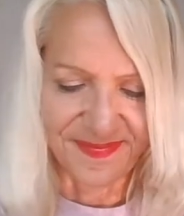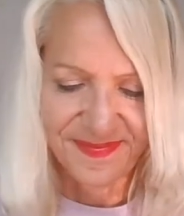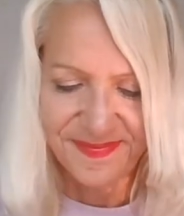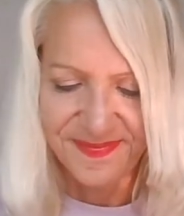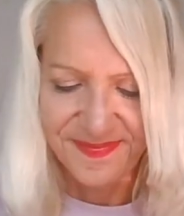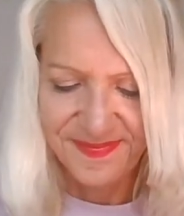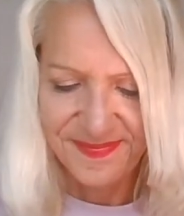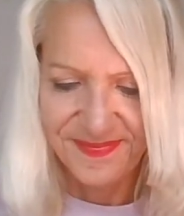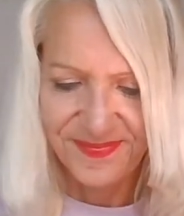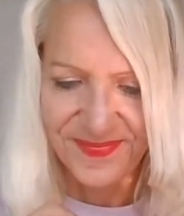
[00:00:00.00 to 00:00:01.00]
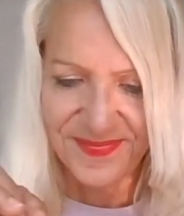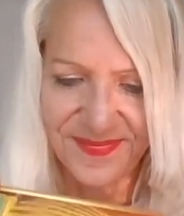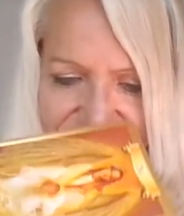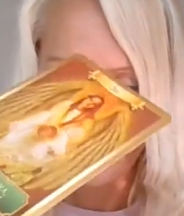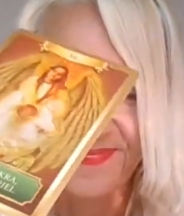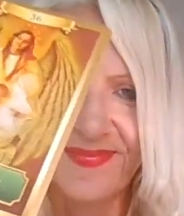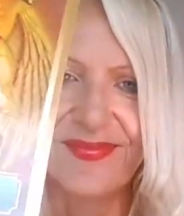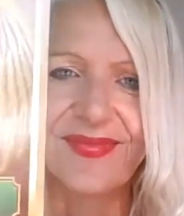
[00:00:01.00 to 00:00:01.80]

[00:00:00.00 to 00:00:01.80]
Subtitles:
(silence)